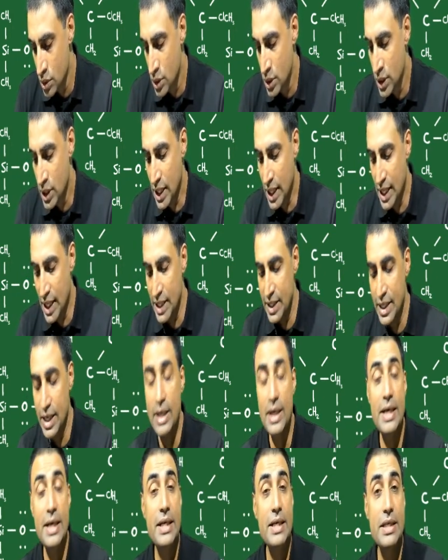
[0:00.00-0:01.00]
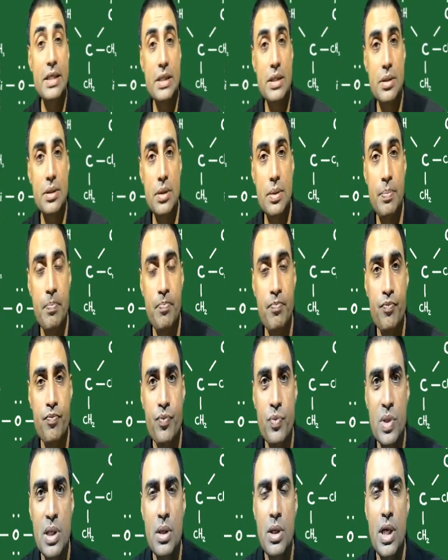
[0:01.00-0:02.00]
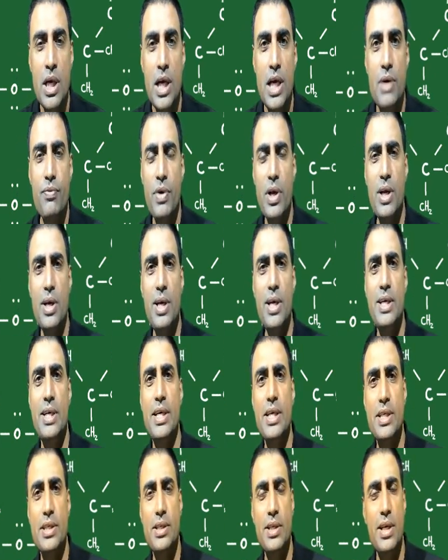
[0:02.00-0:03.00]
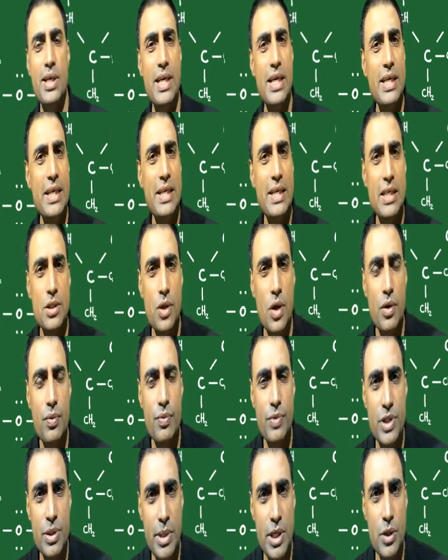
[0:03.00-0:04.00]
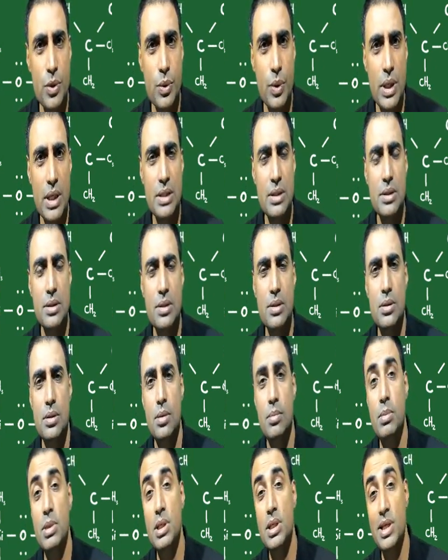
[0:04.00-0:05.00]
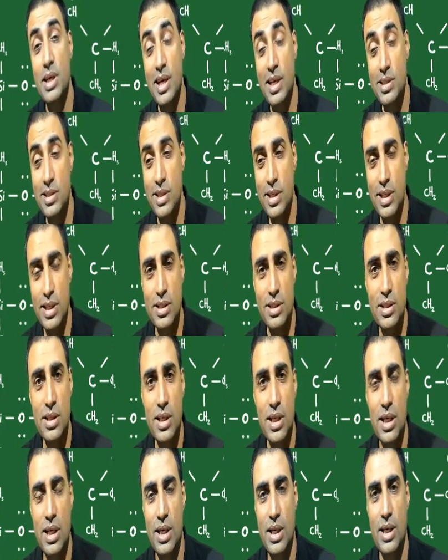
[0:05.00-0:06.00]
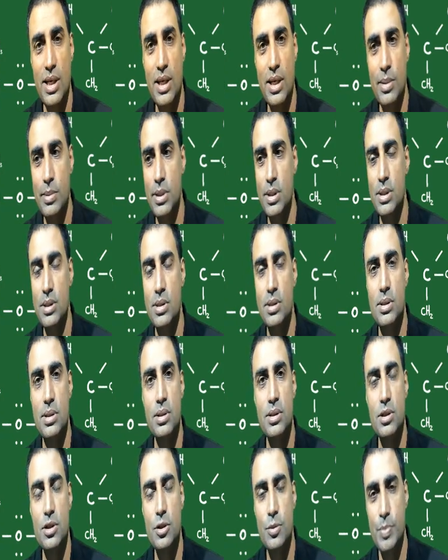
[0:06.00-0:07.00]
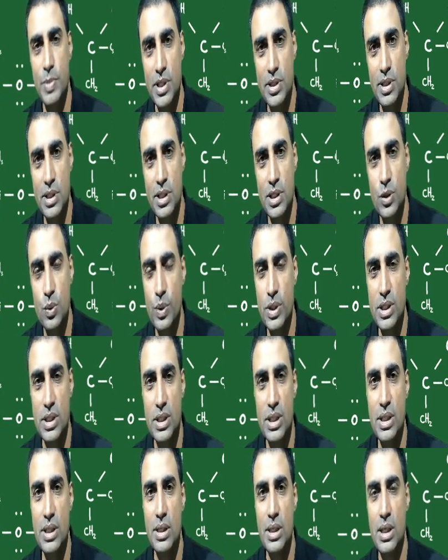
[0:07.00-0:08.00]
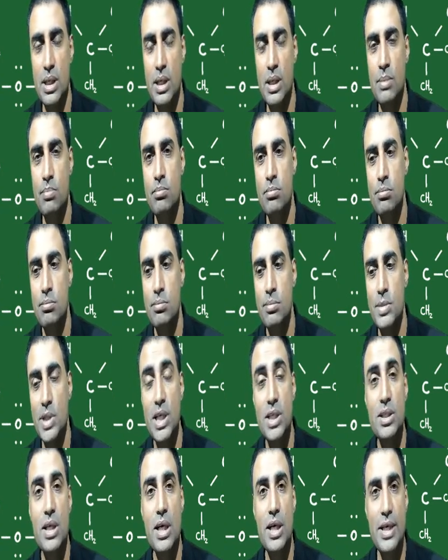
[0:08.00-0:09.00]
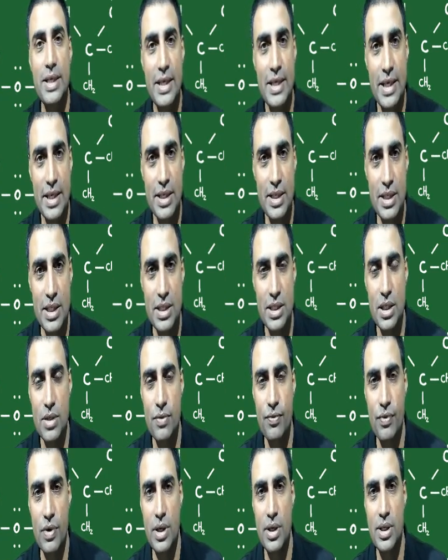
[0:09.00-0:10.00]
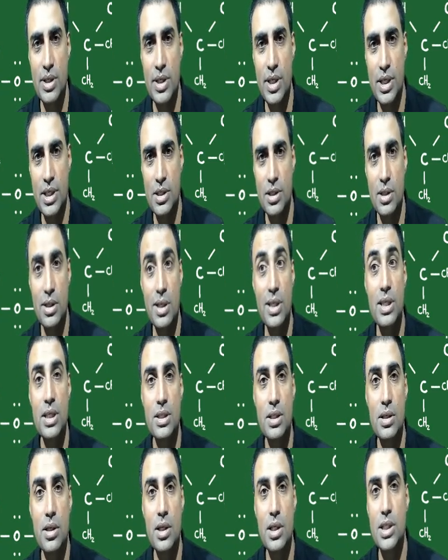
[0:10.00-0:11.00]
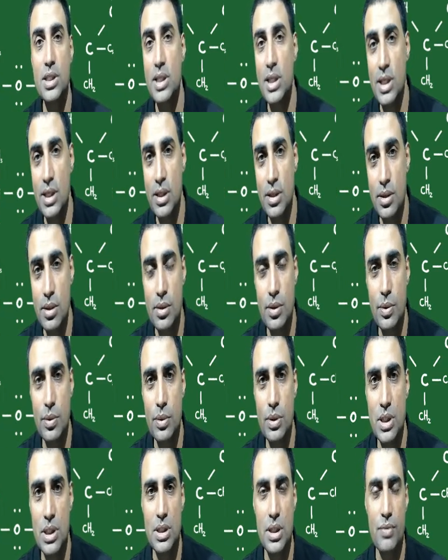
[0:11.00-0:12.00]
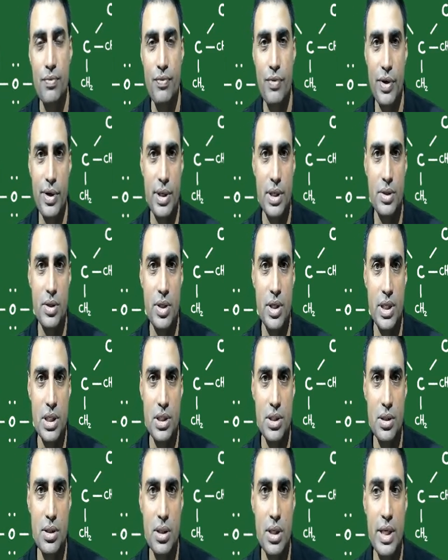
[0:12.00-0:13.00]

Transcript: IR radiation. Infrared radiation, again, it is not visible to us, but there are certain animals, species which can easily detect these infrared radiation, and they generally see through these infrared radiation.